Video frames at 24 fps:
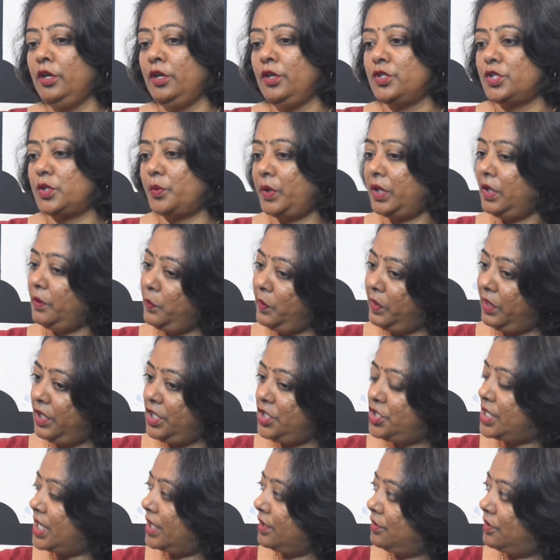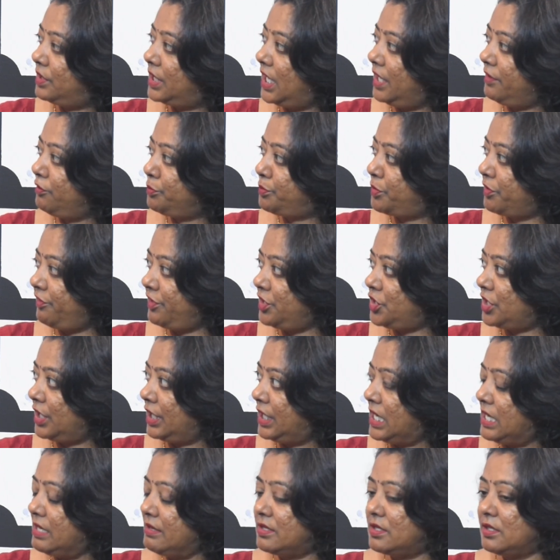So when we reached out to Tailevu Provincial
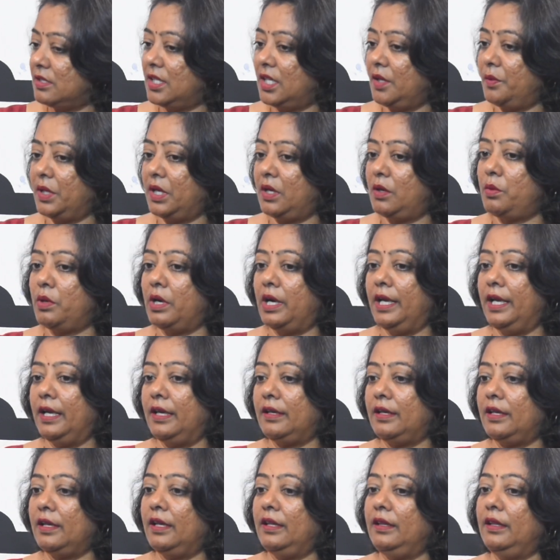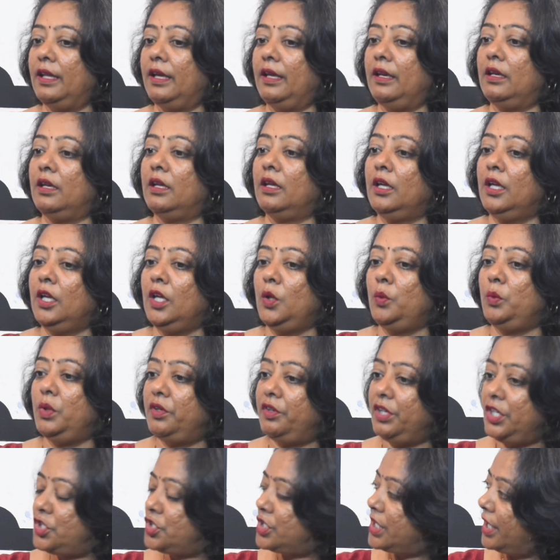Council, they were quiet, and then we
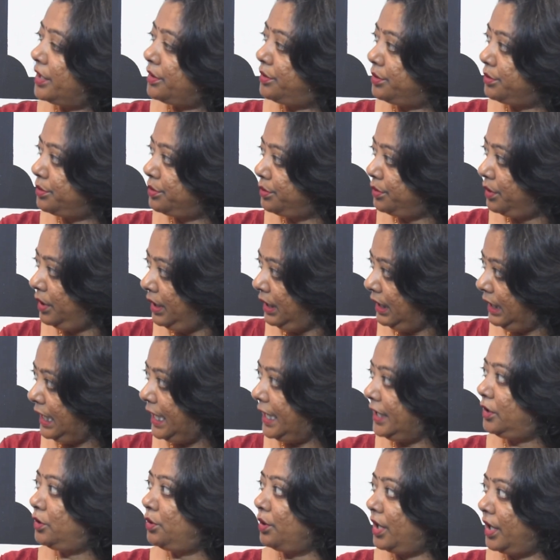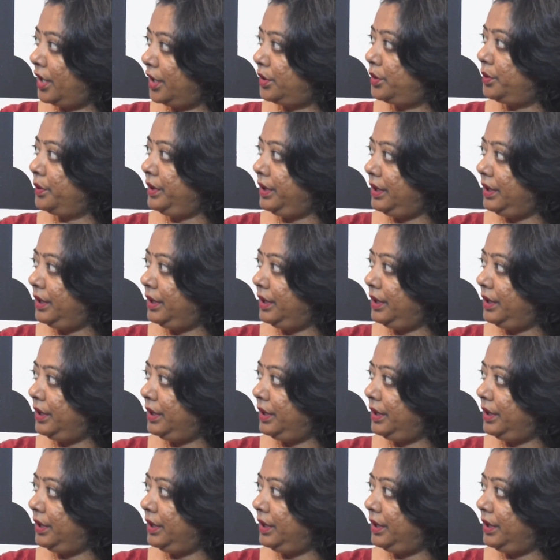reached out to Imbao,